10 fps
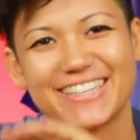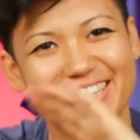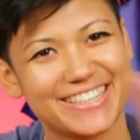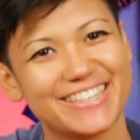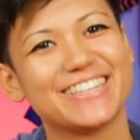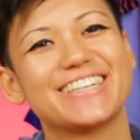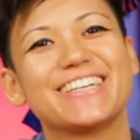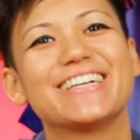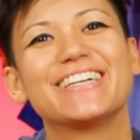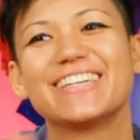
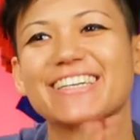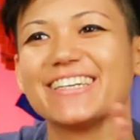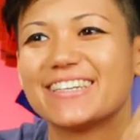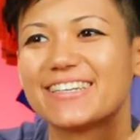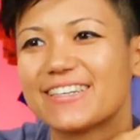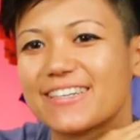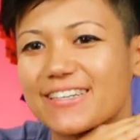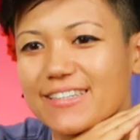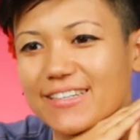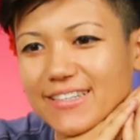
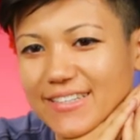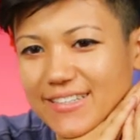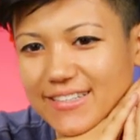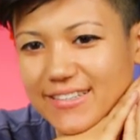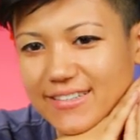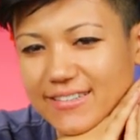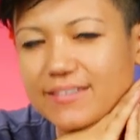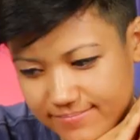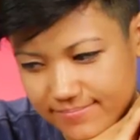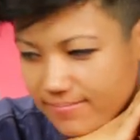
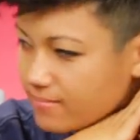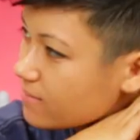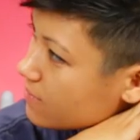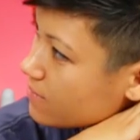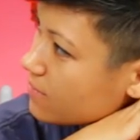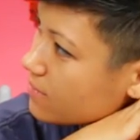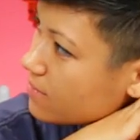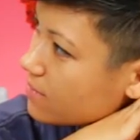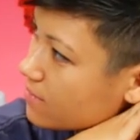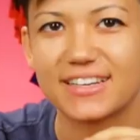
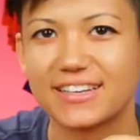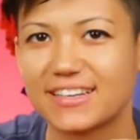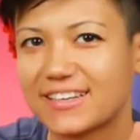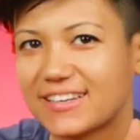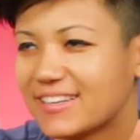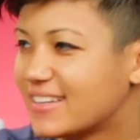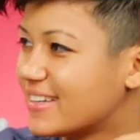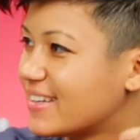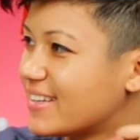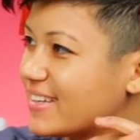
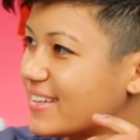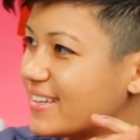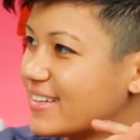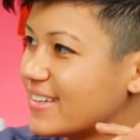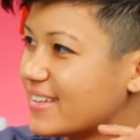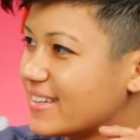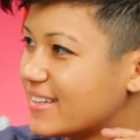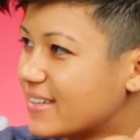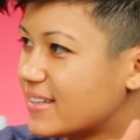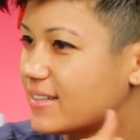
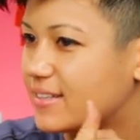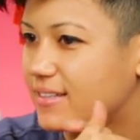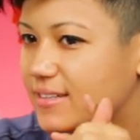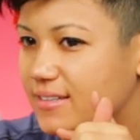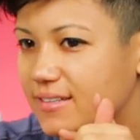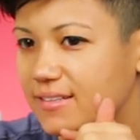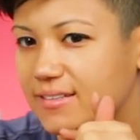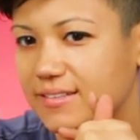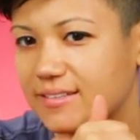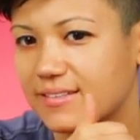
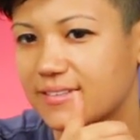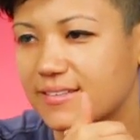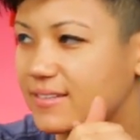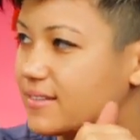(not speaking)